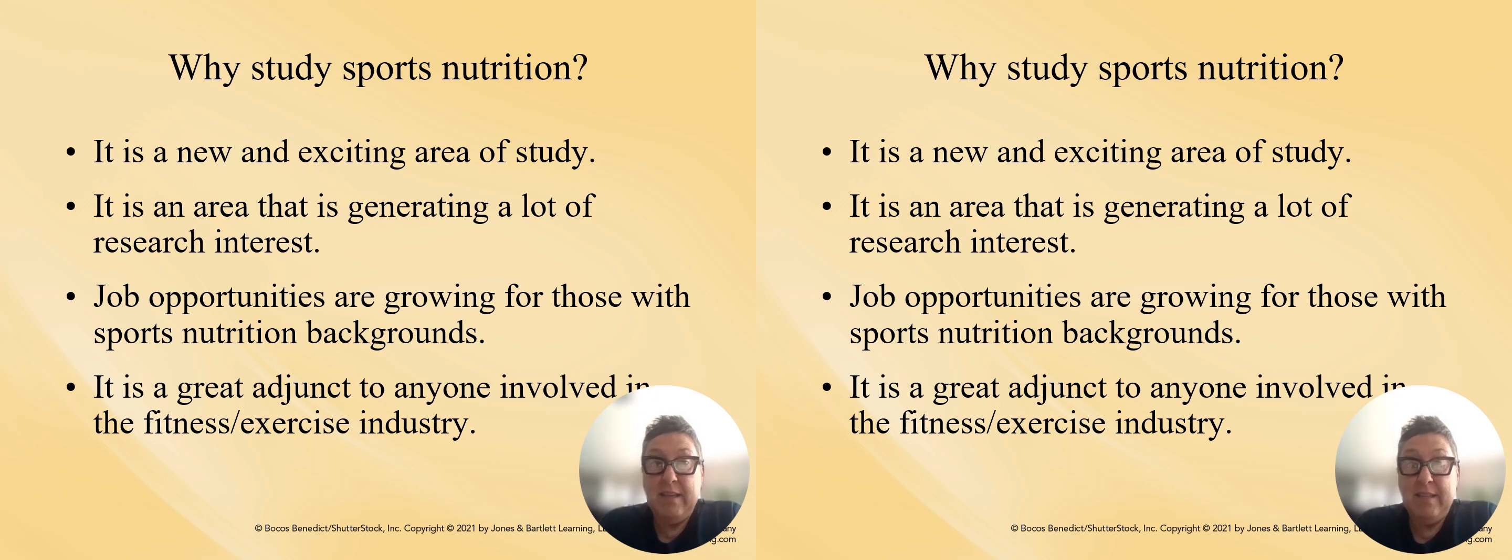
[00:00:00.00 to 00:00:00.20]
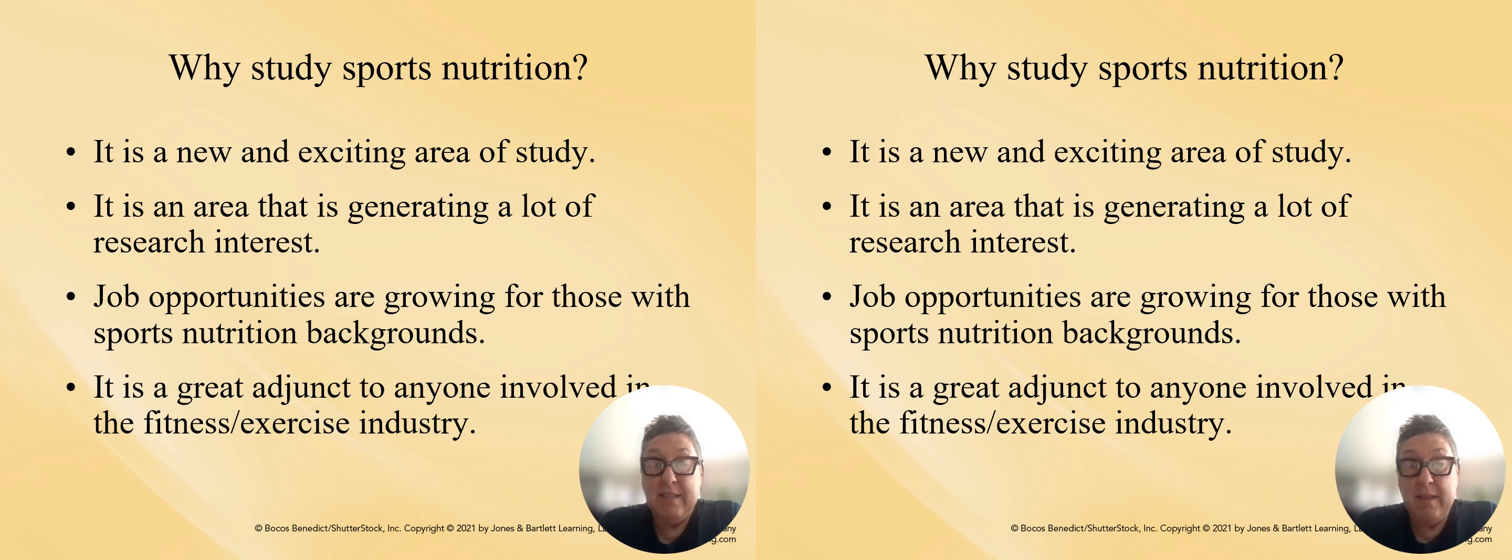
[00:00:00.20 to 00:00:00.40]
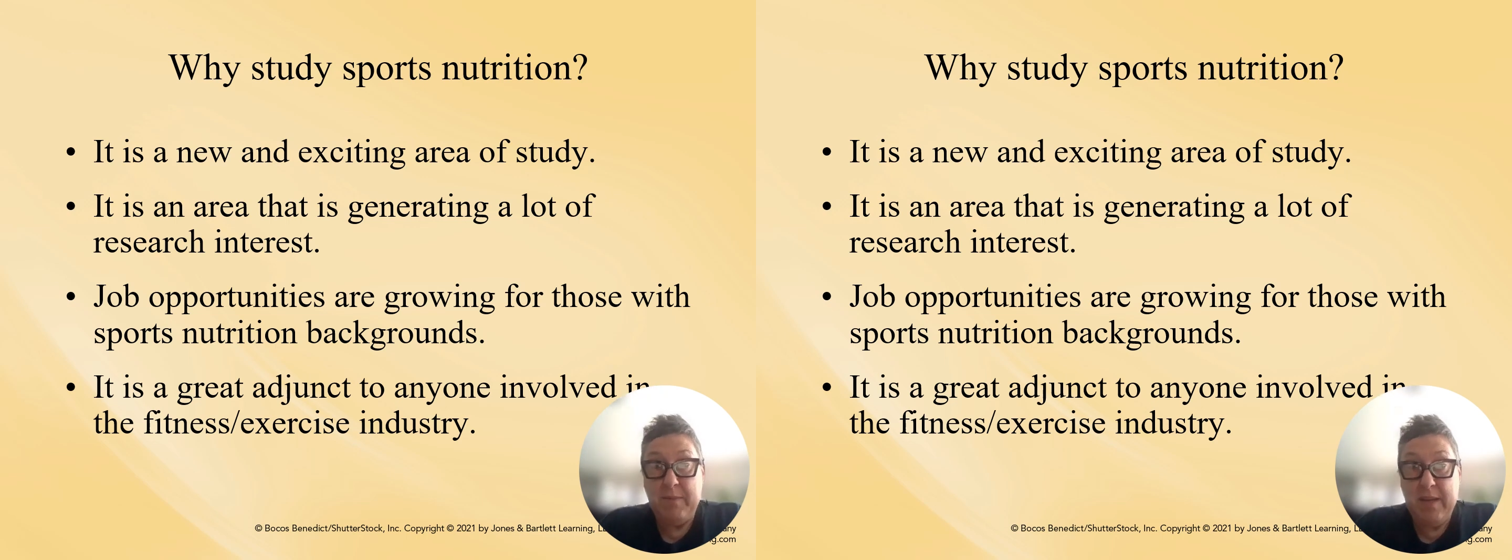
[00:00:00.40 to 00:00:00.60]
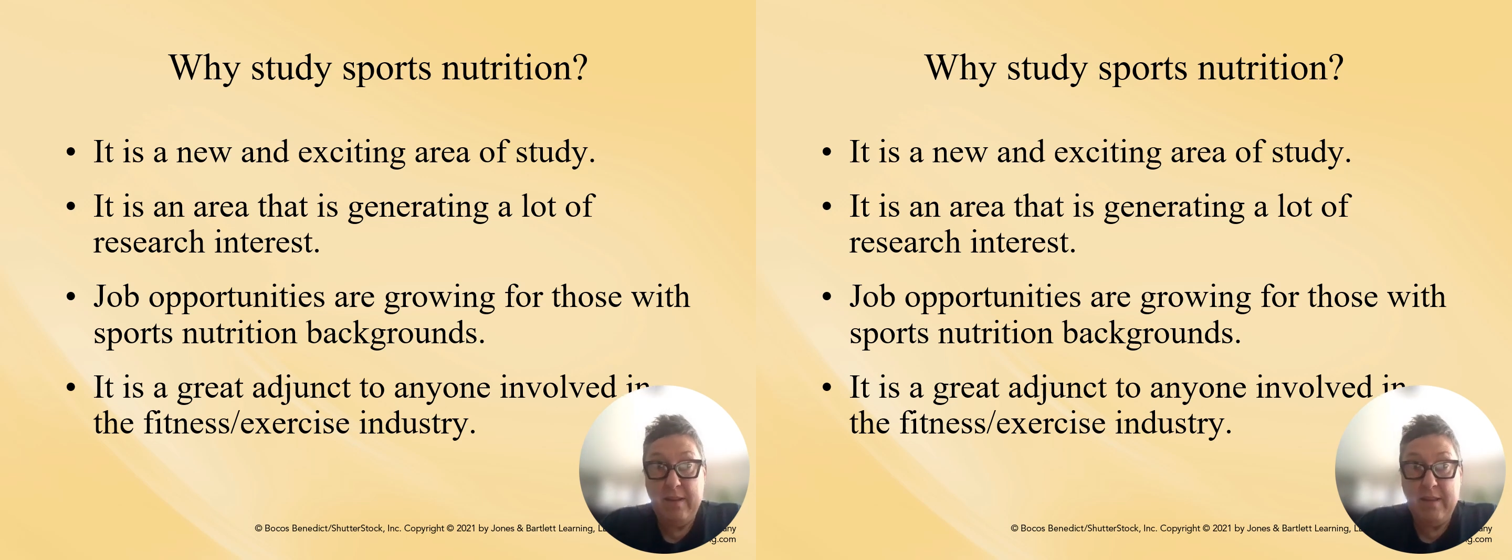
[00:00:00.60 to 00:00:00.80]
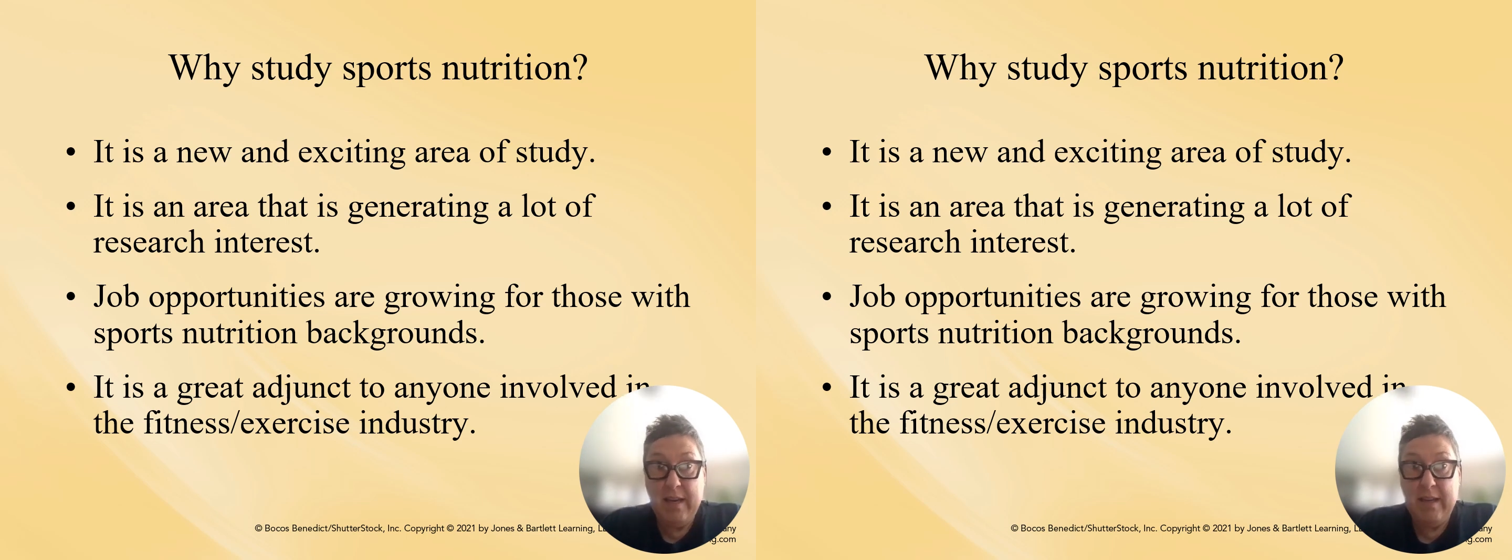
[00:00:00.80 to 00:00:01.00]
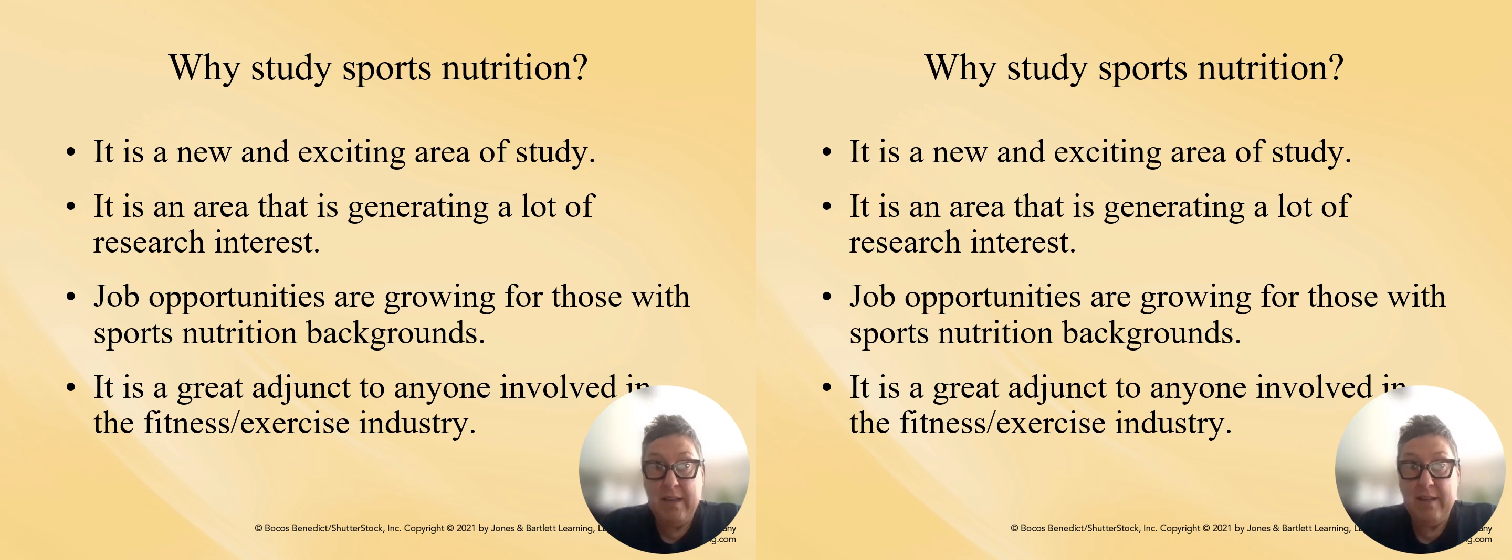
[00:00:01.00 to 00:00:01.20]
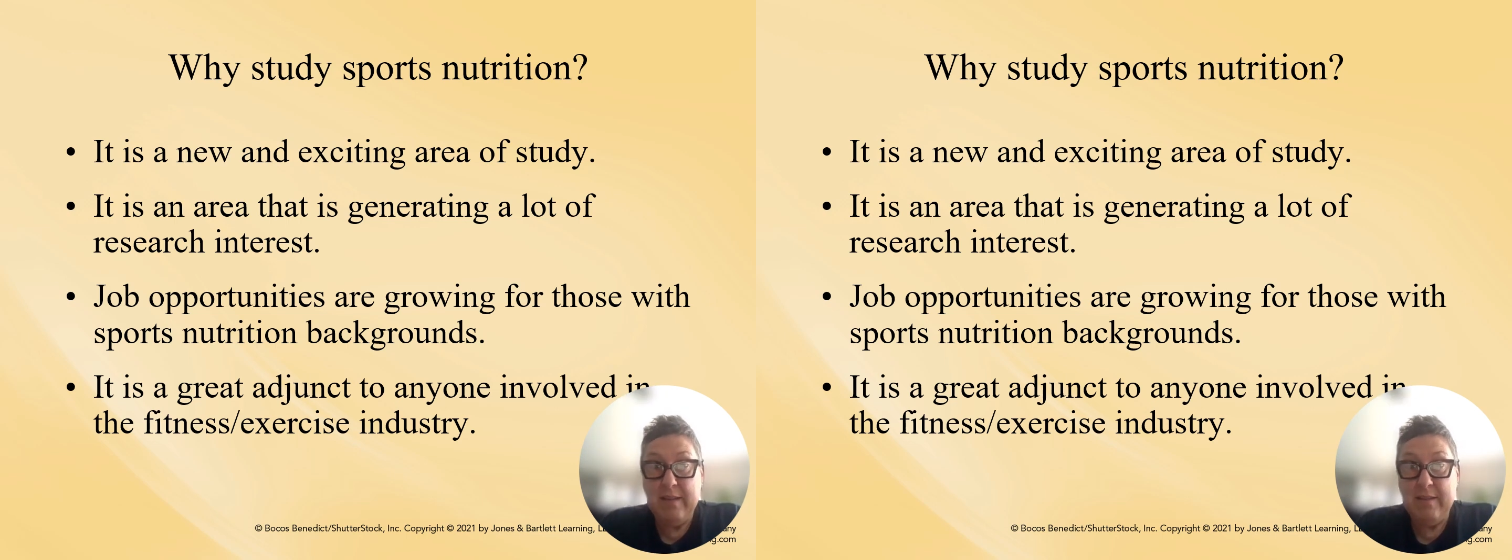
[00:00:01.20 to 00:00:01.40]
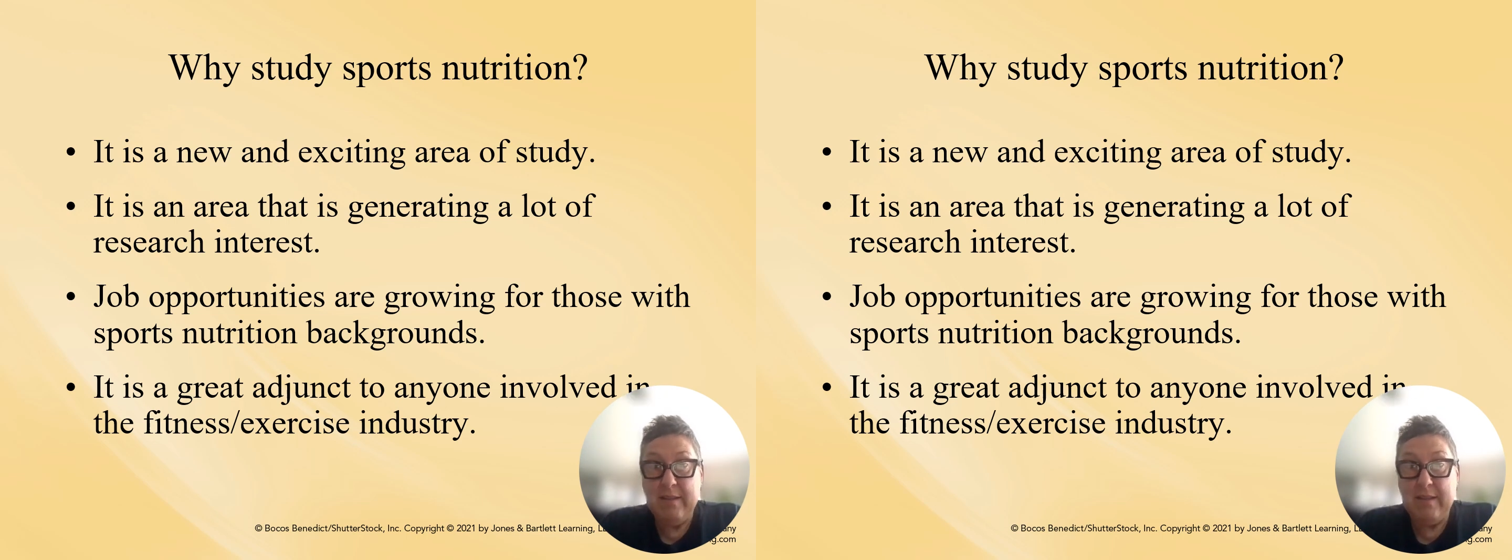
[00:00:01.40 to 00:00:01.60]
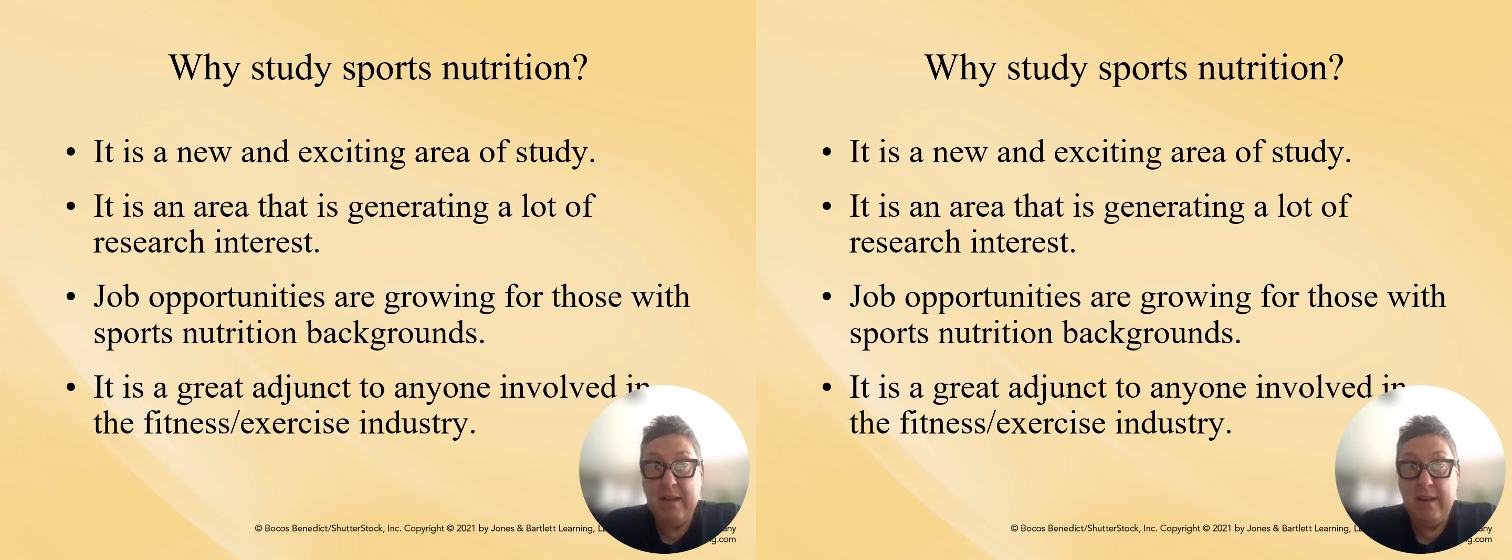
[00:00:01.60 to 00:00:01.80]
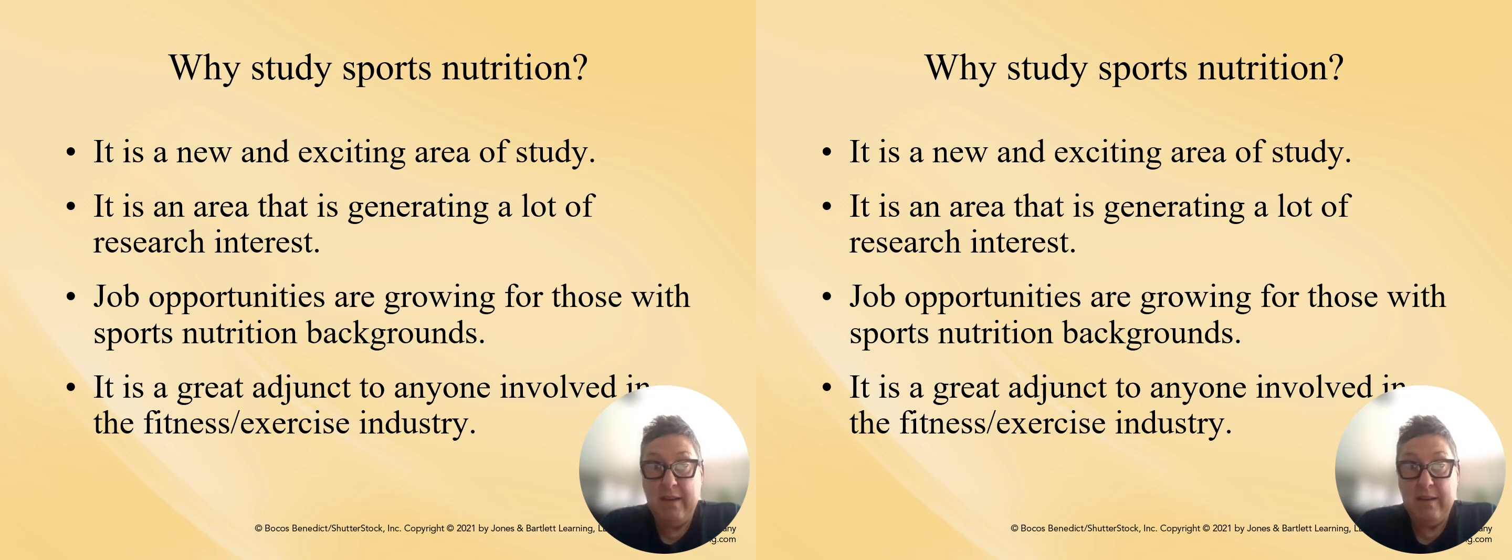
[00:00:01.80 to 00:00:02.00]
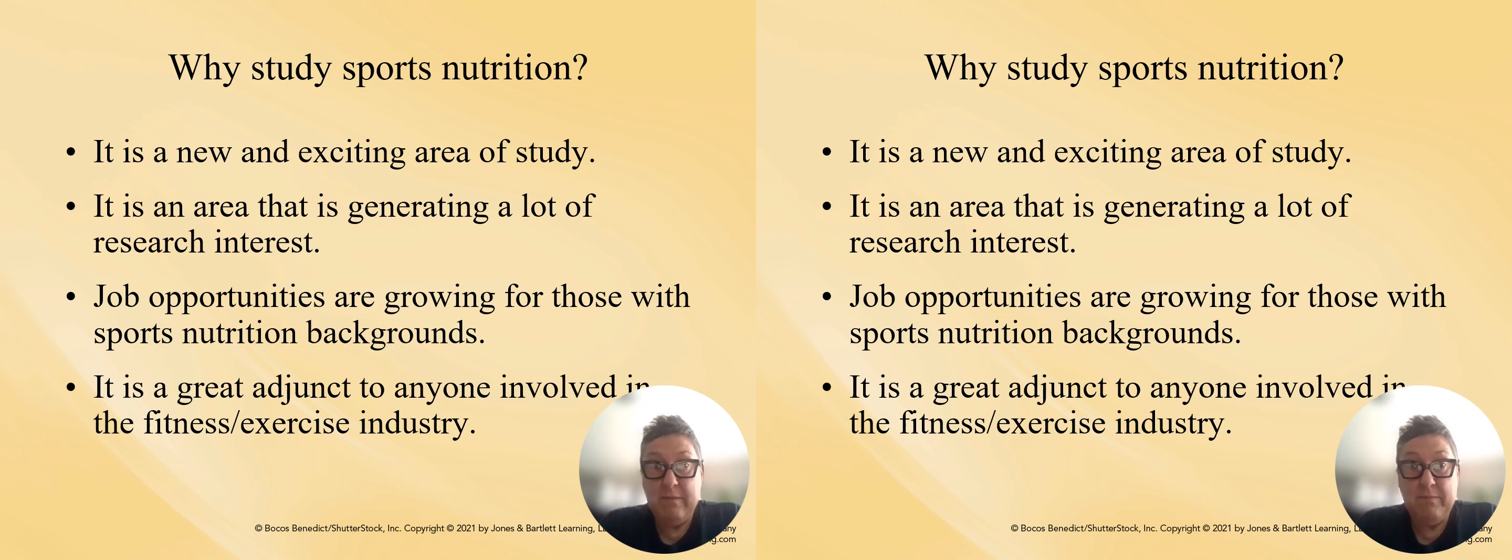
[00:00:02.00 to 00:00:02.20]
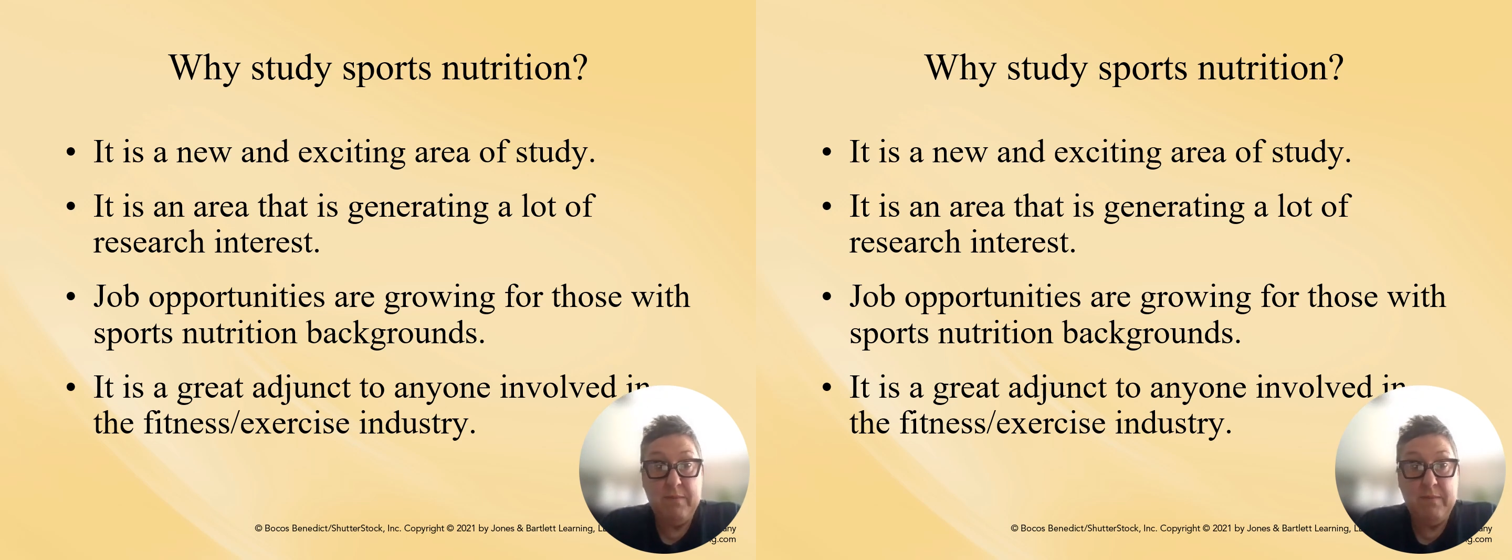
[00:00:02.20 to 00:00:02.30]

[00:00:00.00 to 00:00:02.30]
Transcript: is something that is an